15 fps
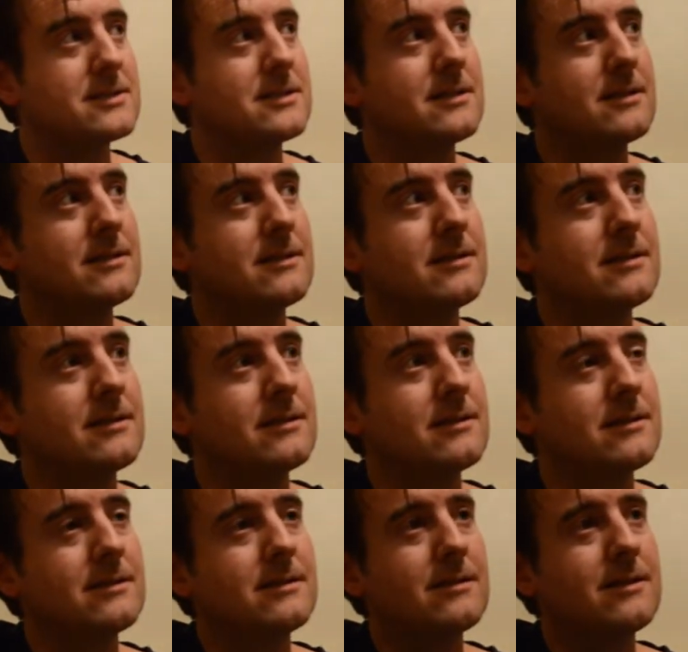
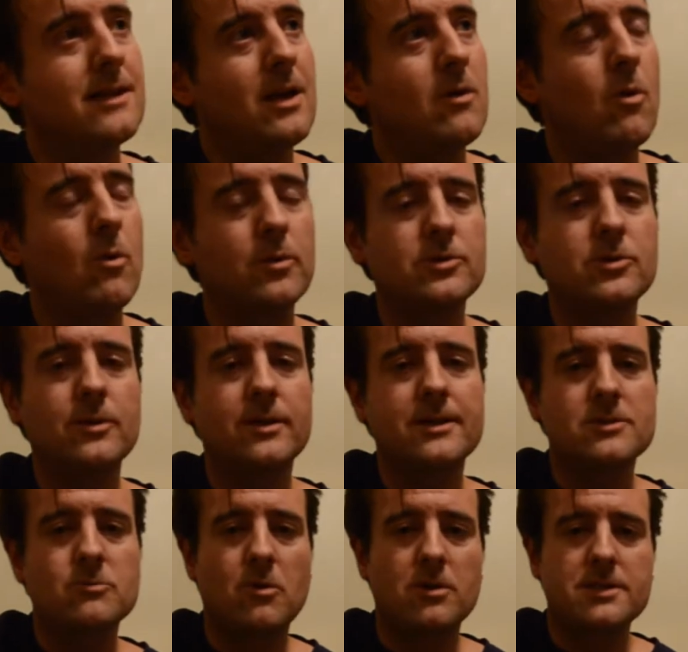What we're doing
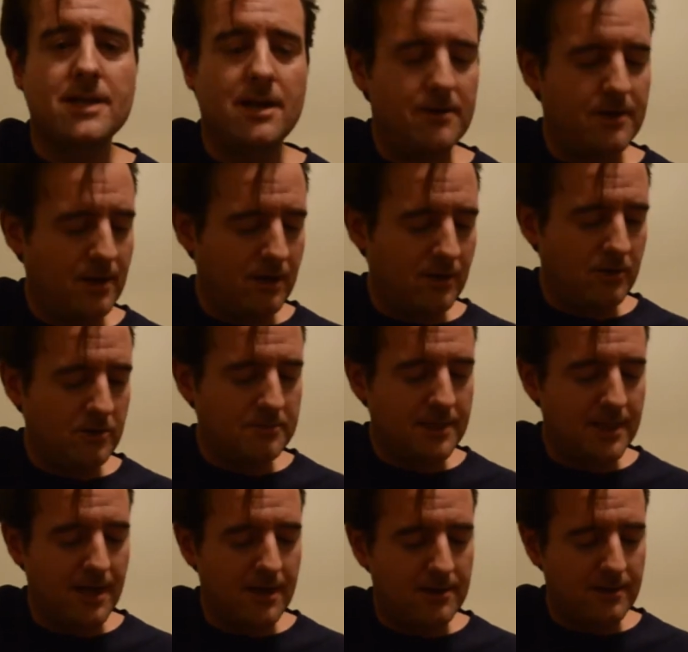is we're sounding all of them
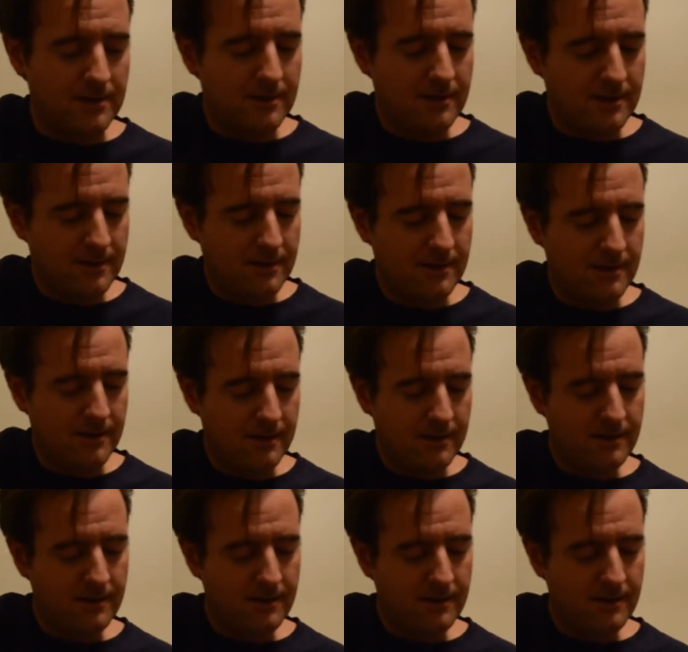together, and